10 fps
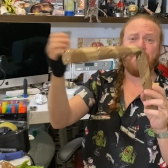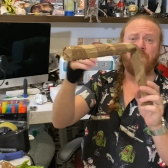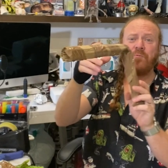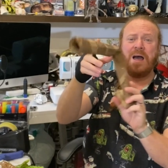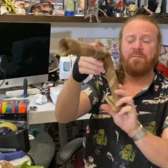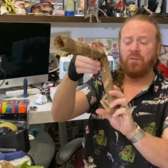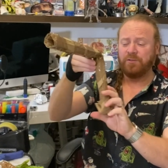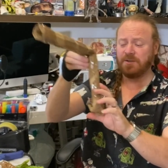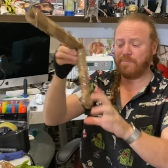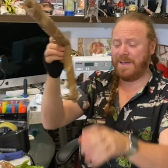rather than
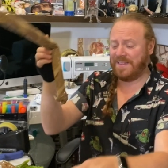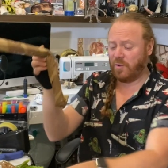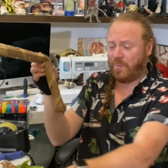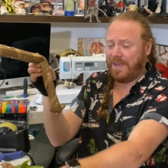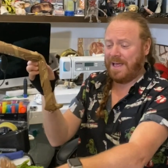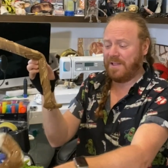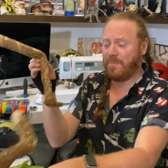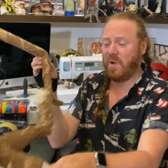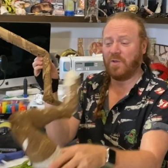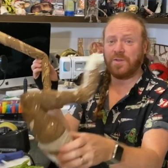some bent up
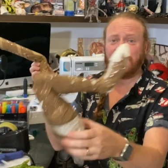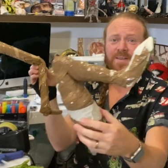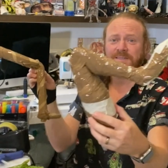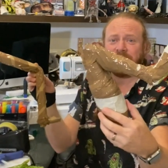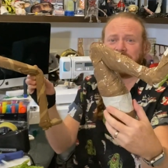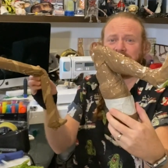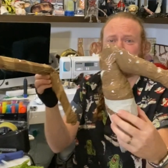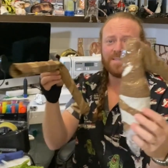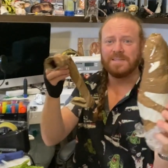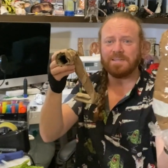cardboard. See,
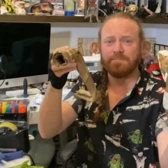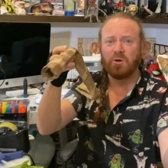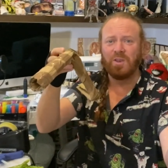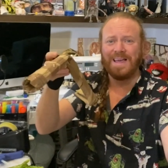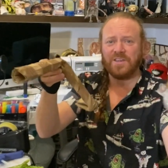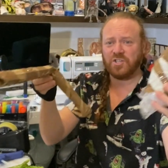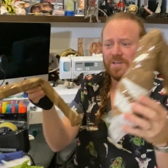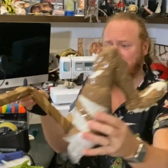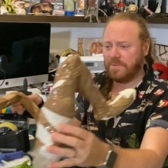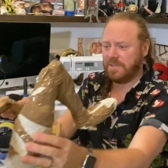that's more leg
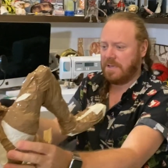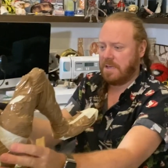shaped.